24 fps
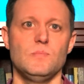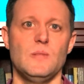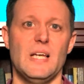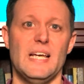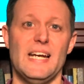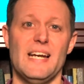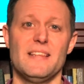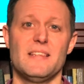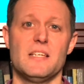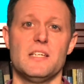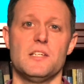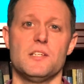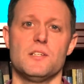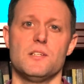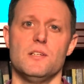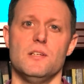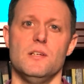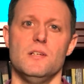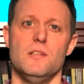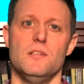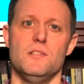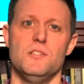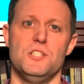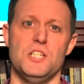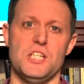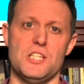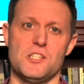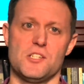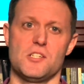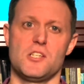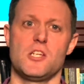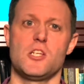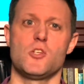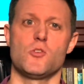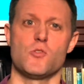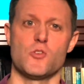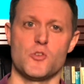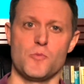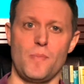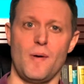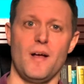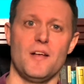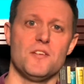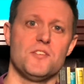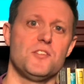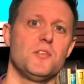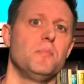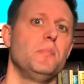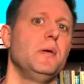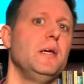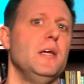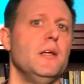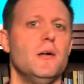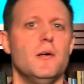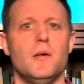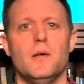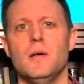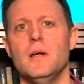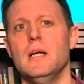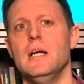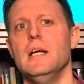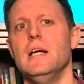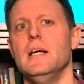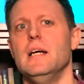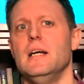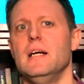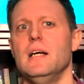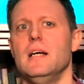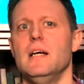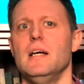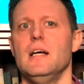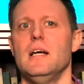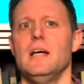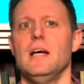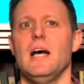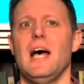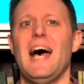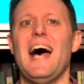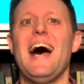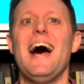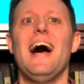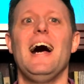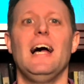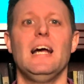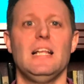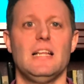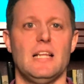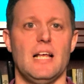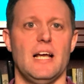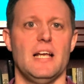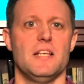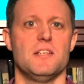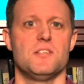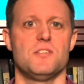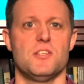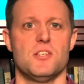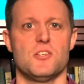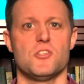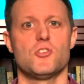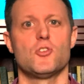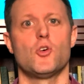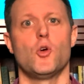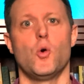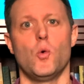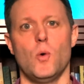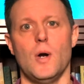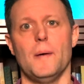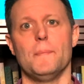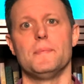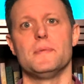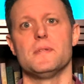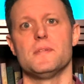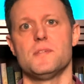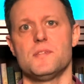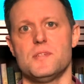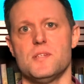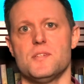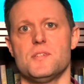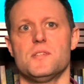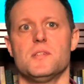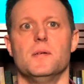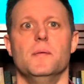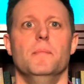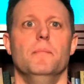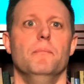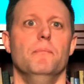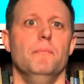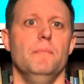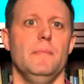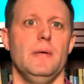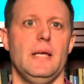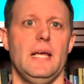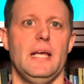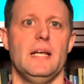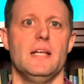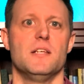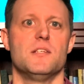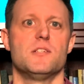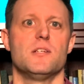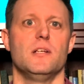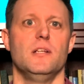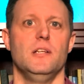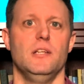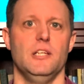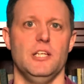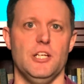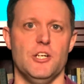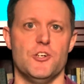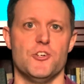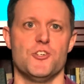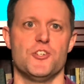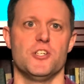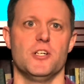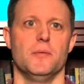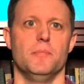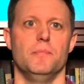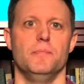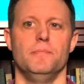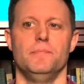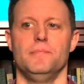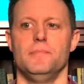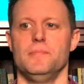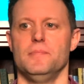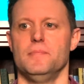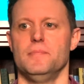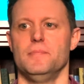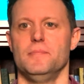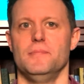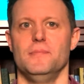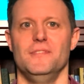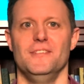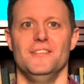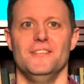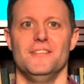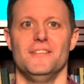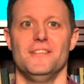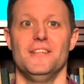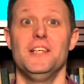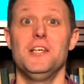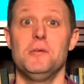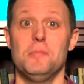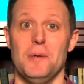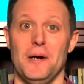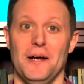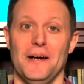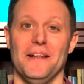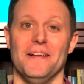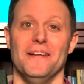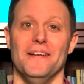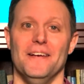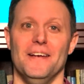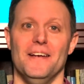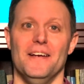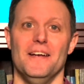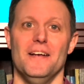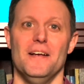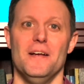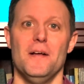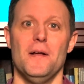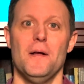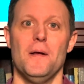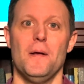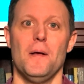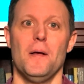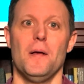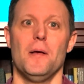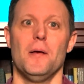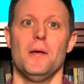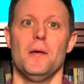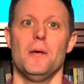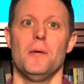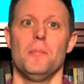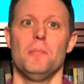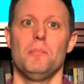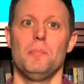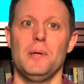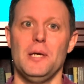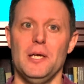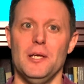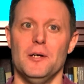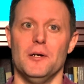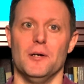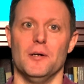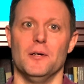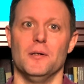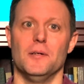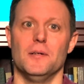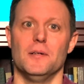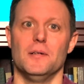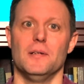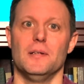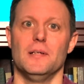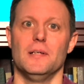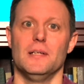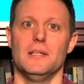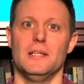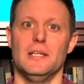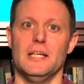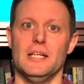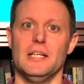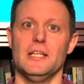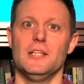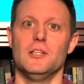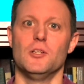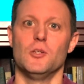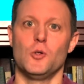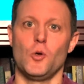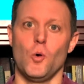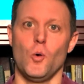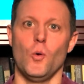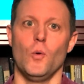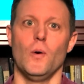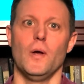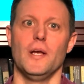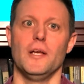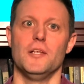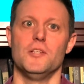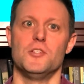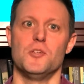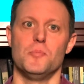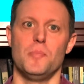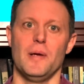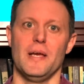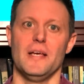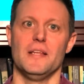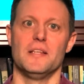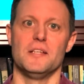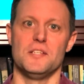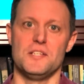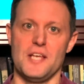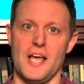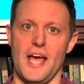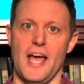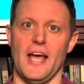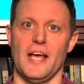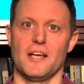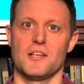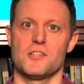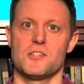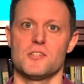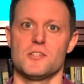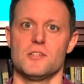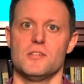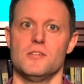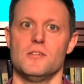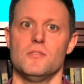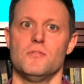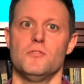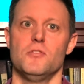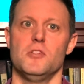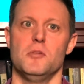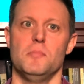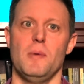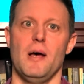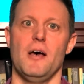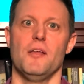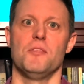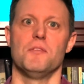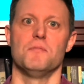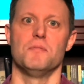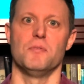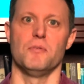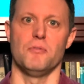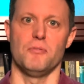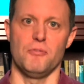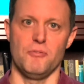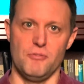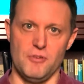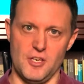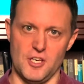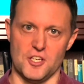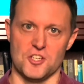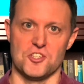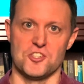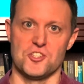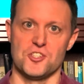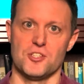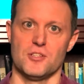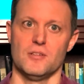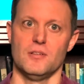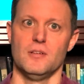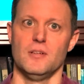And I think Jesus' response to Peter highlights this corrupt system and its leadership. Think about it. Peter getting the coin to pay the tax from the mouth of a fish.